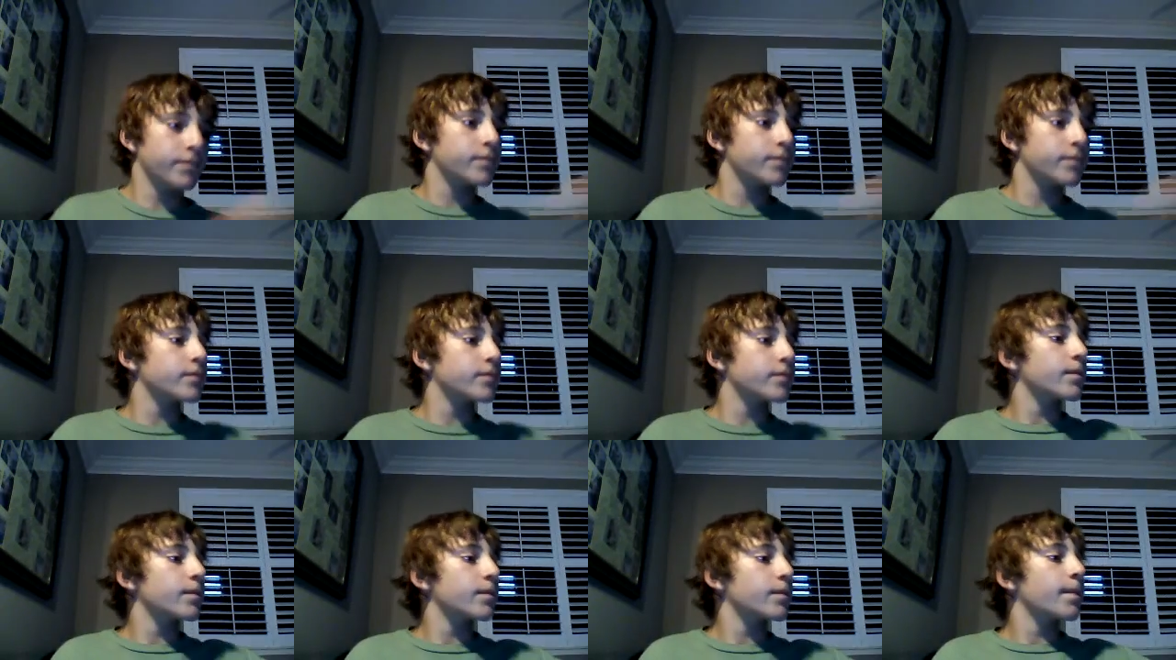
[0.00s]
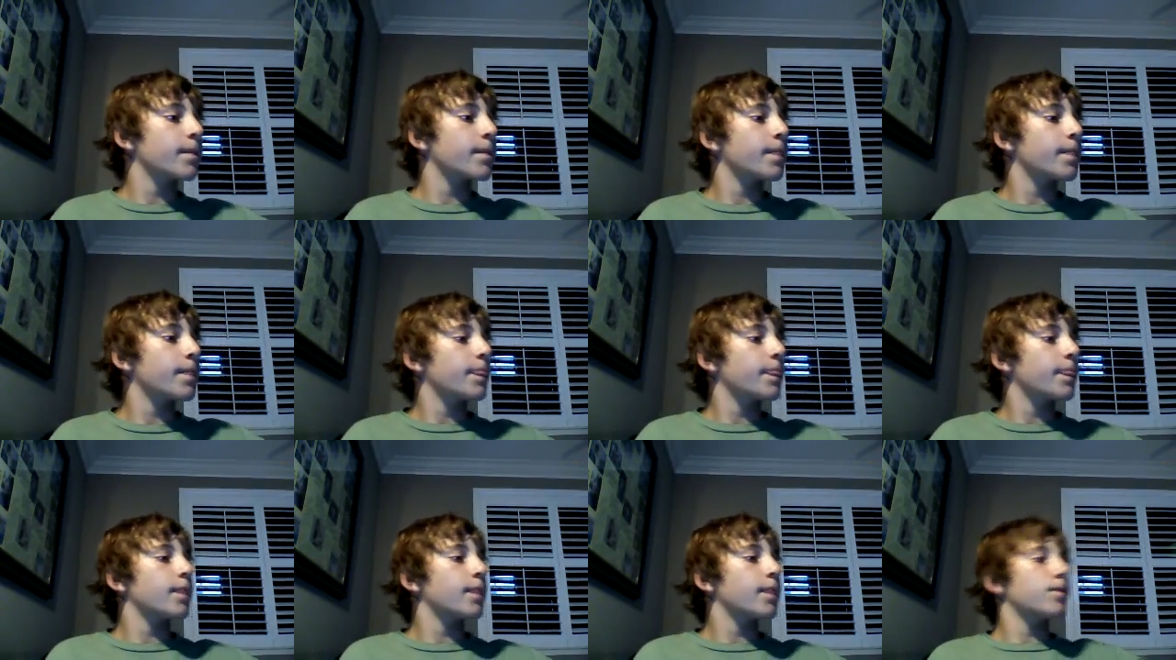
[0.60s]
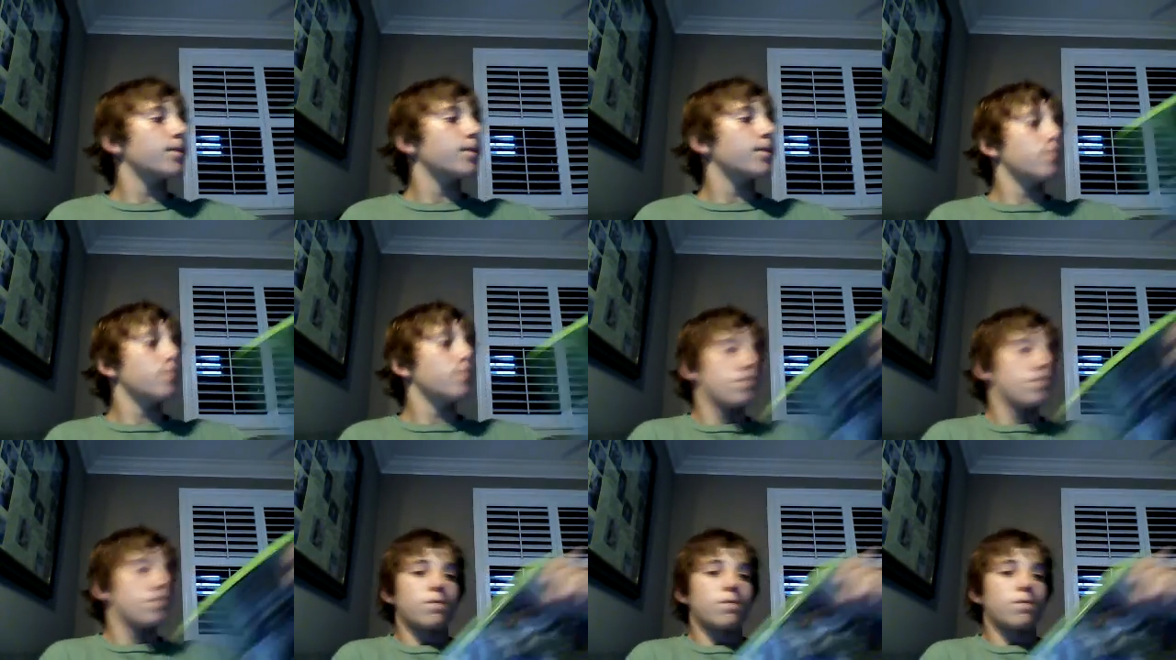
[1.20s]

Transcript: Nothing is said.